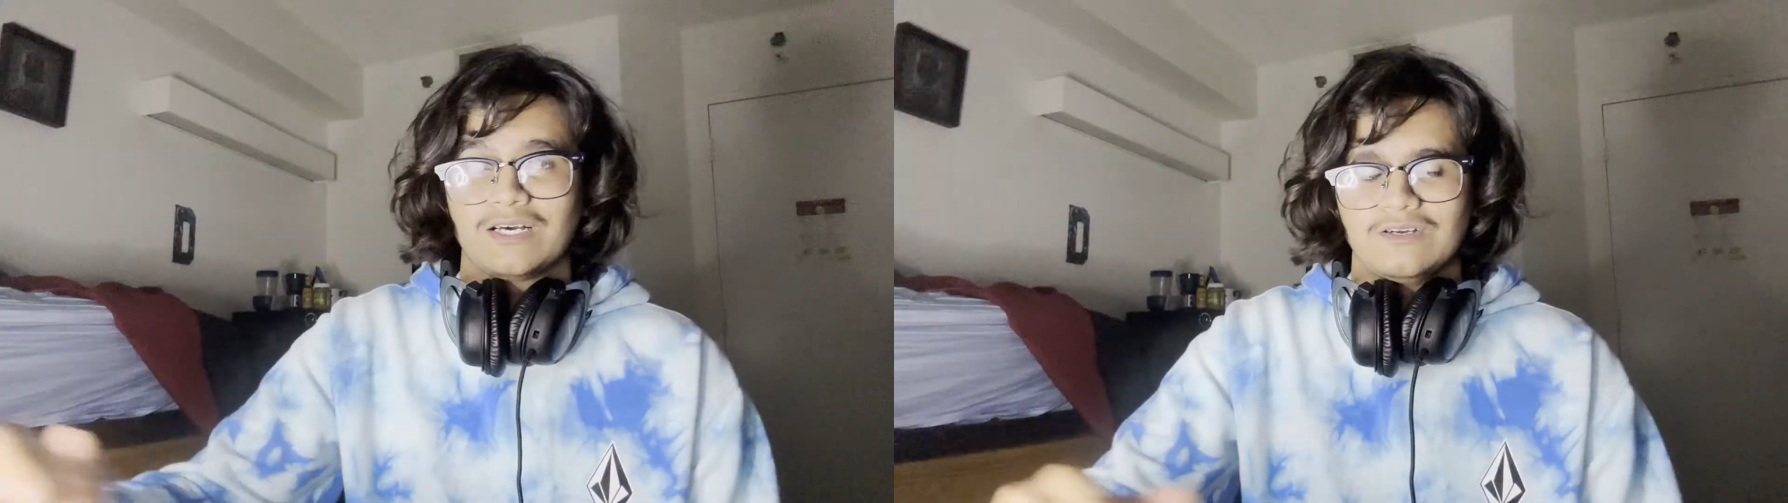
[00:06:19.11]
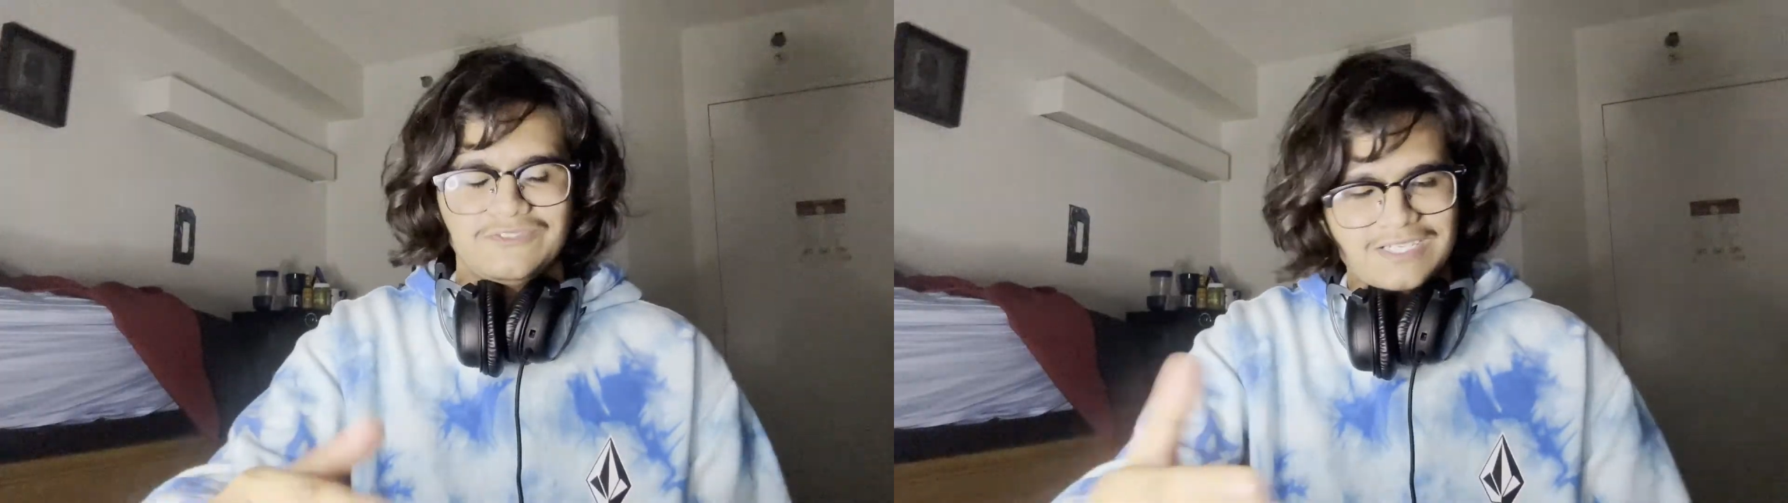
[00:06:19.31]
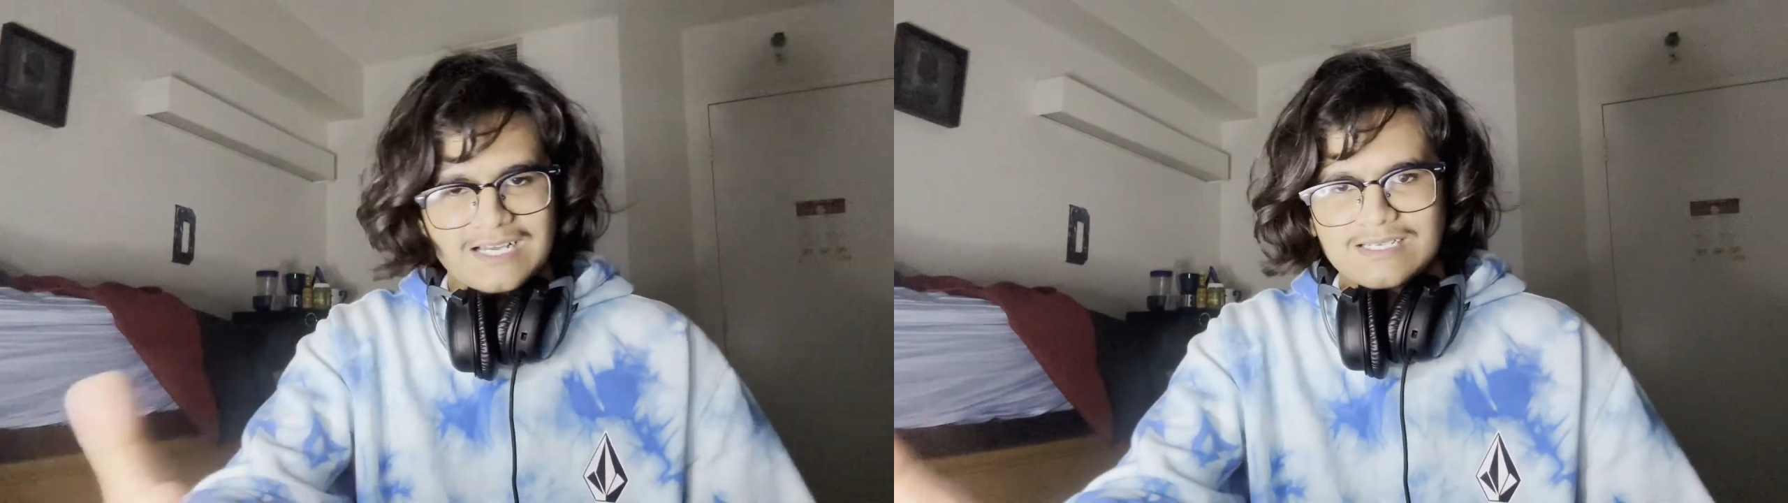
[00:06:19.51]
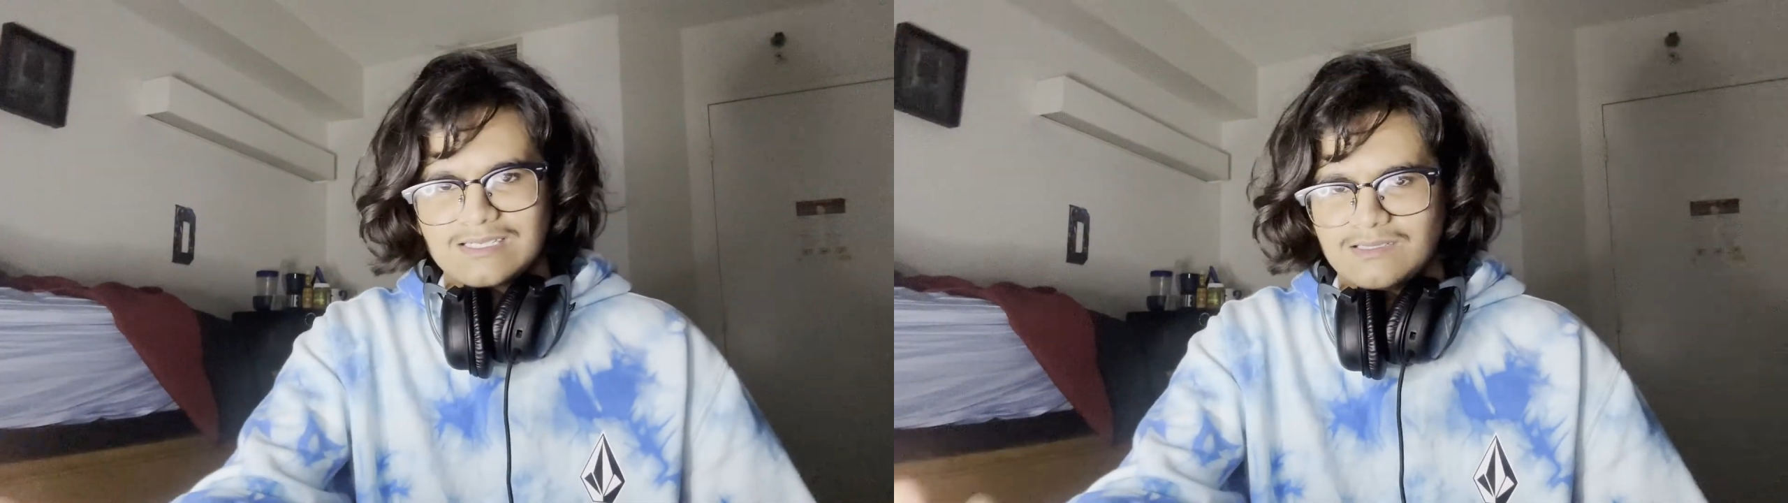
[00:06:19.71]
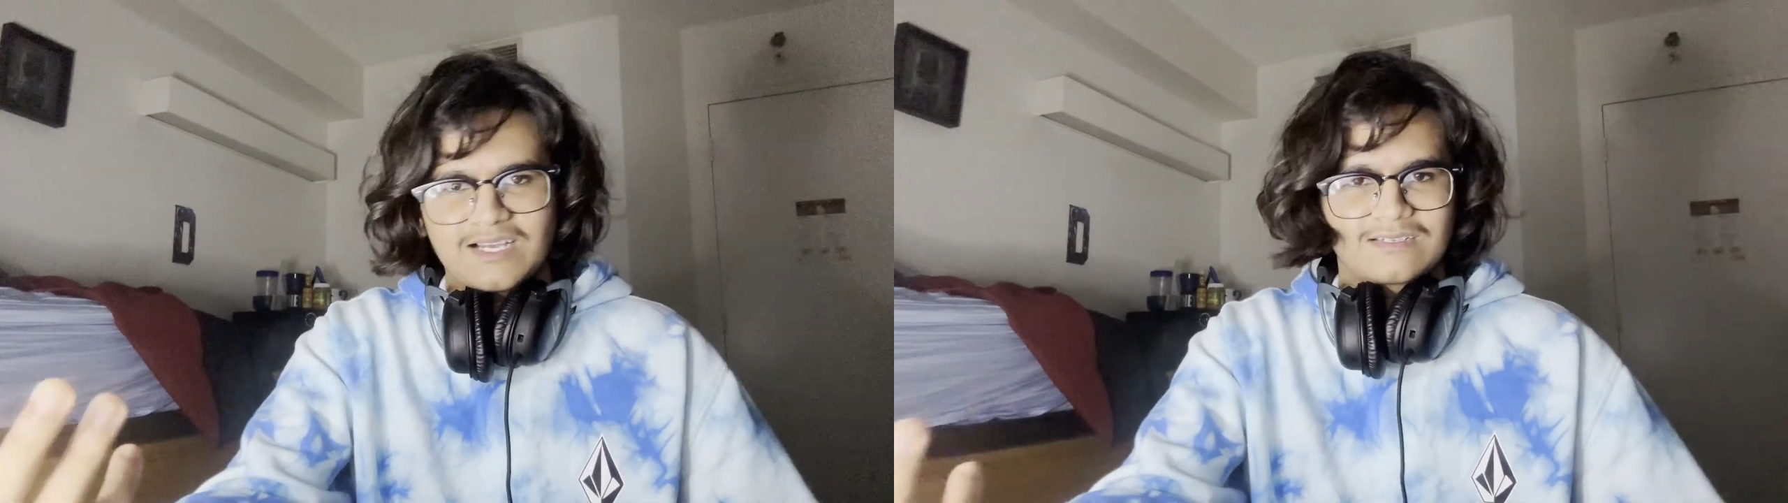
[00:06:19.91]
if you
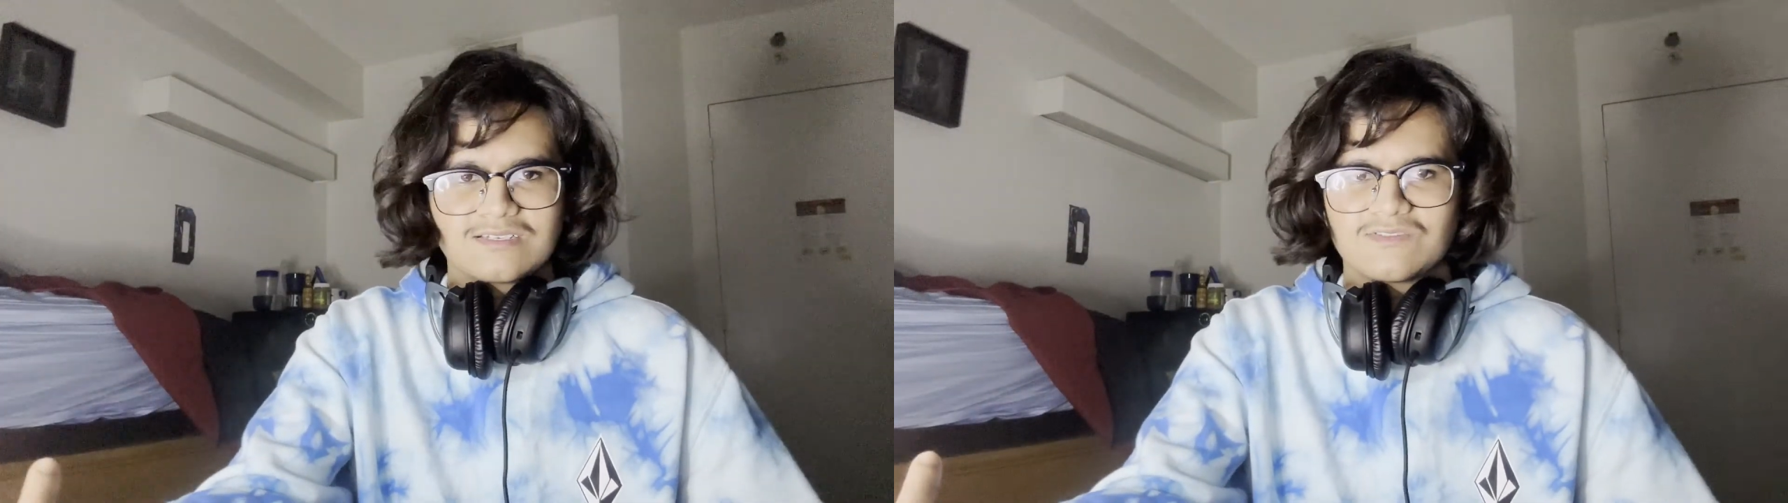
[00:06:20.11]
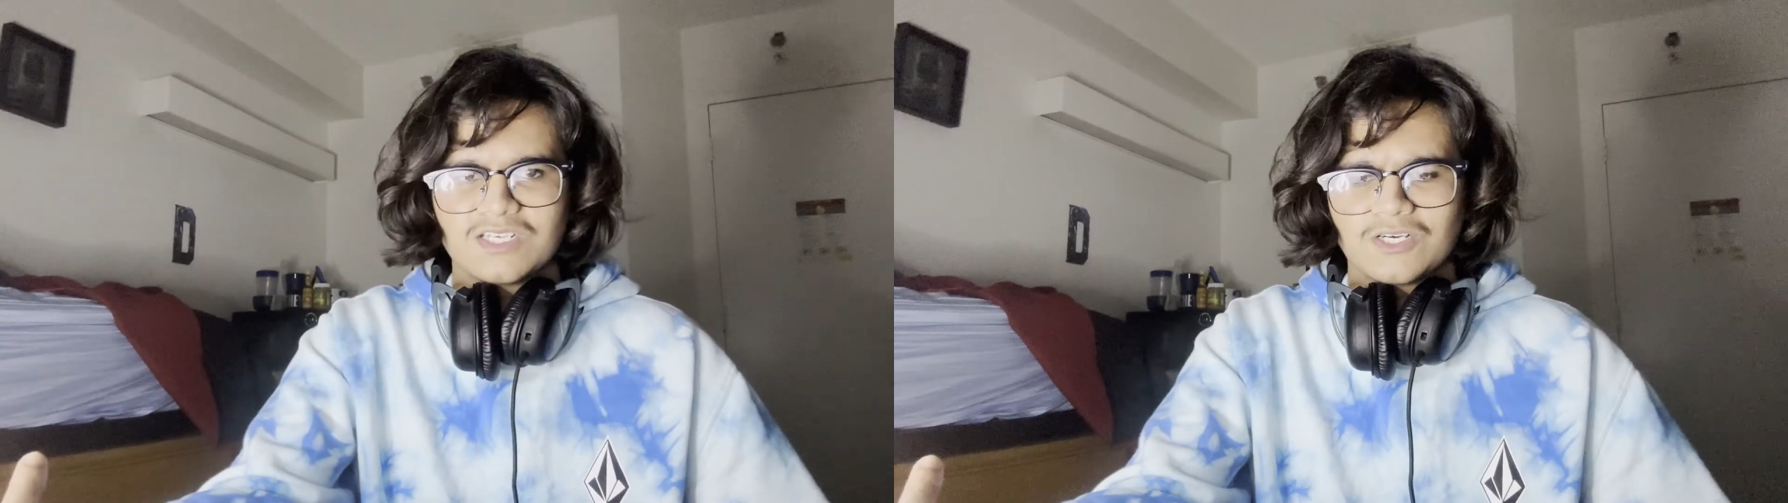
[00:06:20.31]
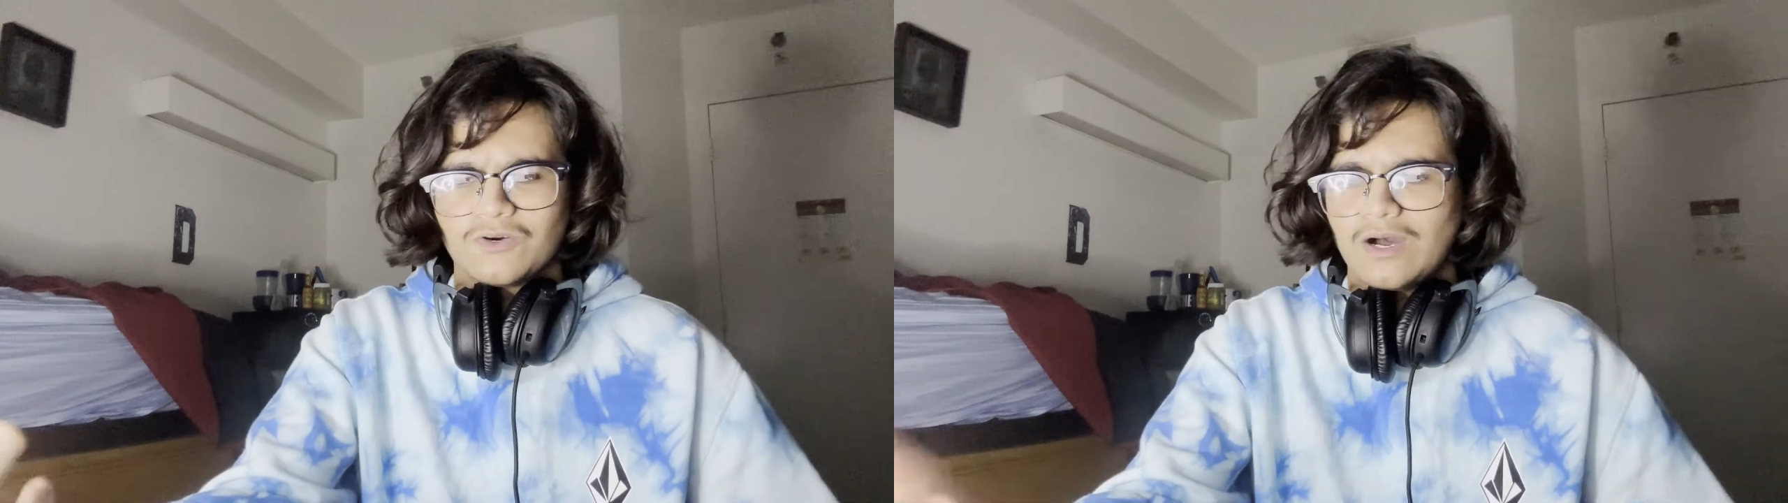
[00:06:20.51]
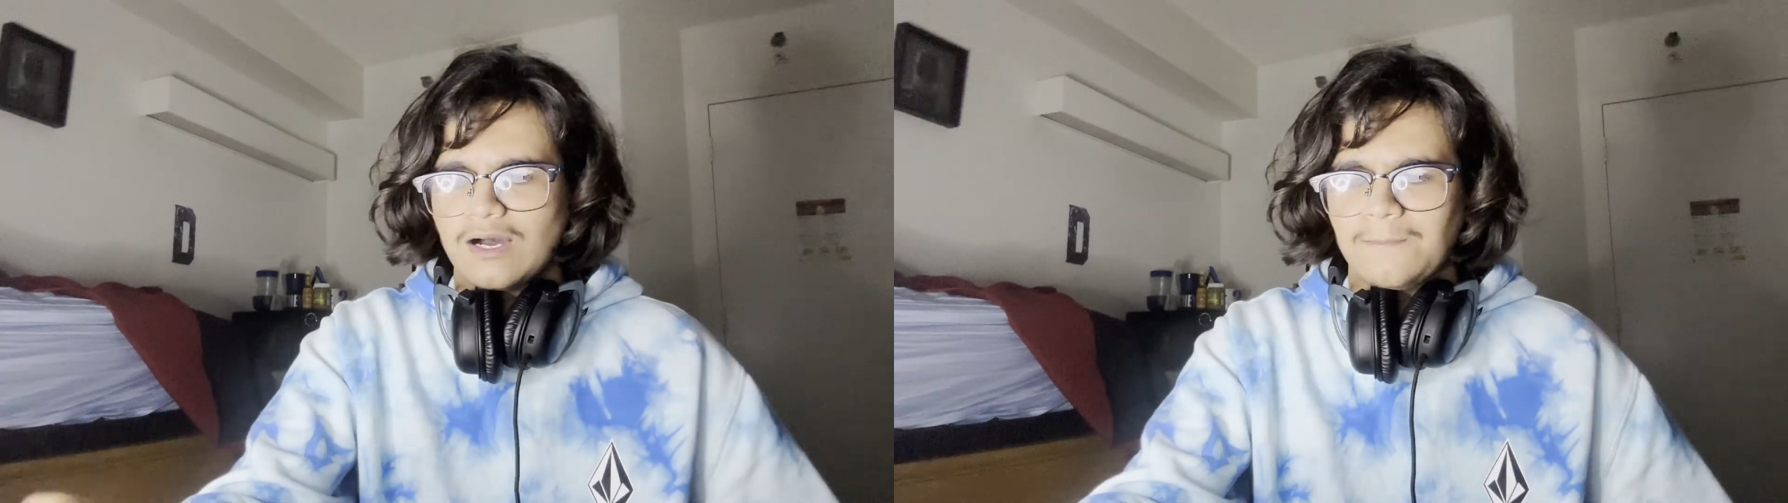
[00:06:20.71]
guys like this video,